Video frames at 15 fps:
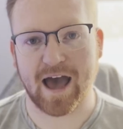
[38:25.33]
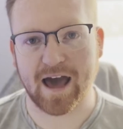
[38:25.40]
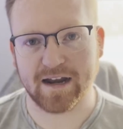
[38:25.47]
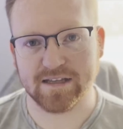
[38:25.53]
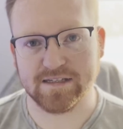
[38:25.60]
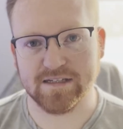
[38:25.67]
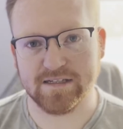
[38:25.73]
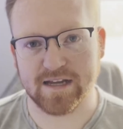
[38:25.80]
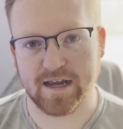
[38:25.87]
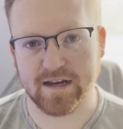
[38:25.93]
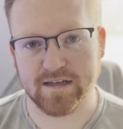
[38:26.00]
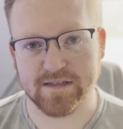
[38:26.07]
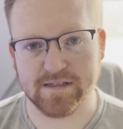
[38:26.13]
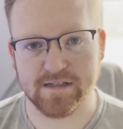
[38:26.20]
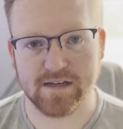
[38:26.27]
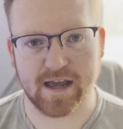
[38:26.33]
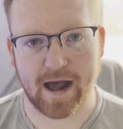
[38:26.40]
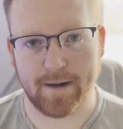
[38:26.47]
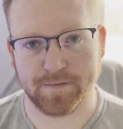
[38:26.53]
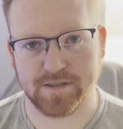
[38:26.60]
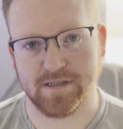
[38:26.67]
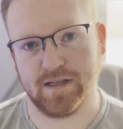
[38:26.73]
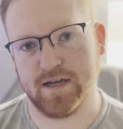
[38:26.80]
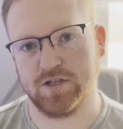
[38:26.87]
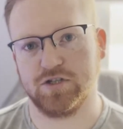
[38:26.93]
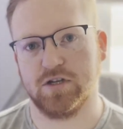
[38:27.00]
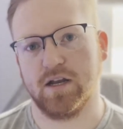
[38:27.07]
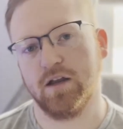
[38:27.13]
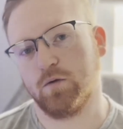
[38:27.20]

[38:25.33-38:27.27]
added to data is encapsulation.